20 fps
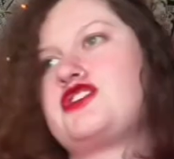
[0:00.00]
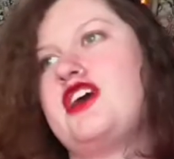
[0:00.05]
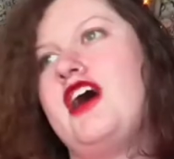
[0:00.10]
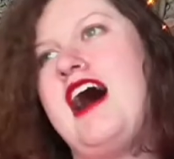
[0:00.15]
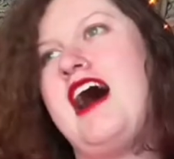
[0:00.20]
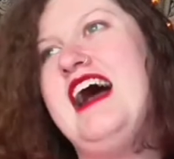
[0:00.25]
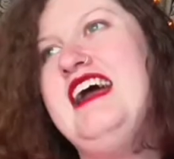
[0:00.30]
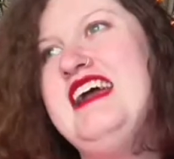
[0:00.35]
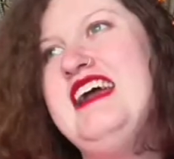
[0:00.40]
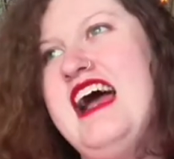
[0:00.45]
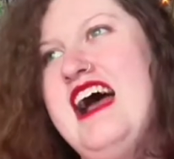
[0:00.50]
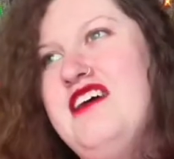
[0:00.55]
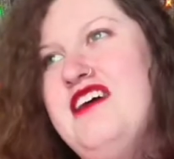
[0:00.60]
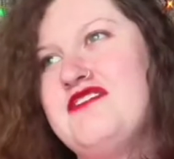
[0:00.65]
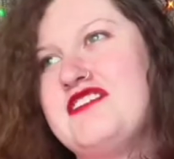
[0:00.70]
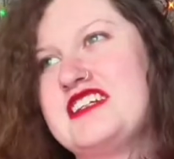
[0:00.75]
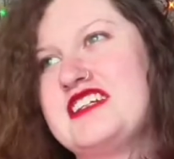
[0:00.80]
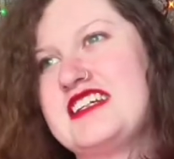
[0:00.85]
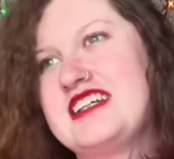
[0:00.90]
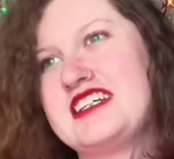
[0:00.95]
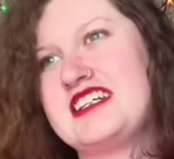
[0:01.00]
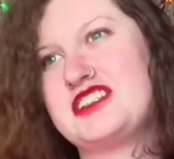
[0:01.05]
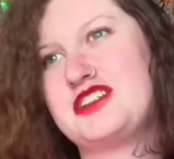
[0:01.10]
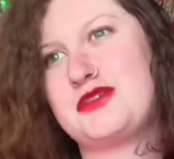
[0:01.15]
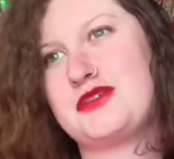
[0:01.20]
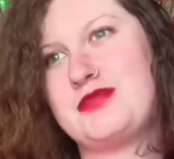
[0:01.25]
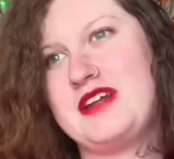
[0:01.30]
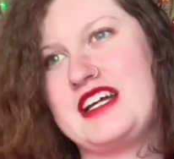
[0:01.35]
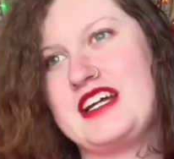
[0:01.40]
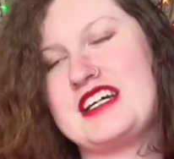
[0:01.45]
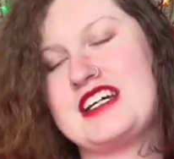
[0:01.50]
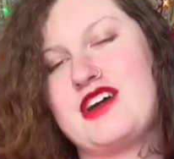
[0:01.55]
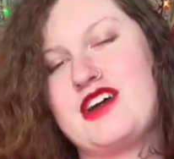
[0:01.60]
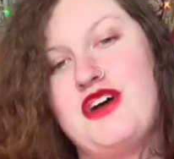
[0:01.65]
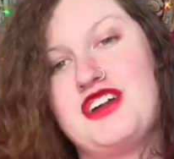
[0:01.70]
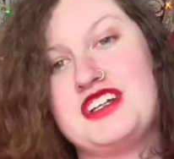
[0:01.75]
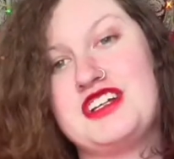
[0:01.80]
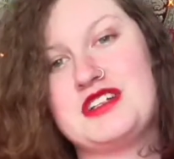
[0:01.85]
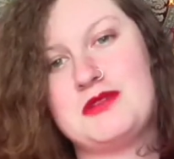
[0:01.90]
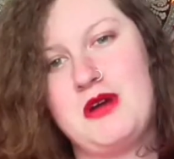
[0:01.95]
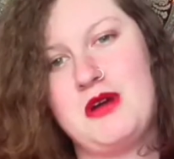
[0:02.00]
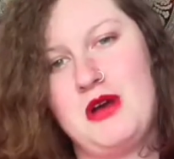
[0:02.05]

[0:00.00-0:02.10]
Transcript: So I have an electric blanket on at the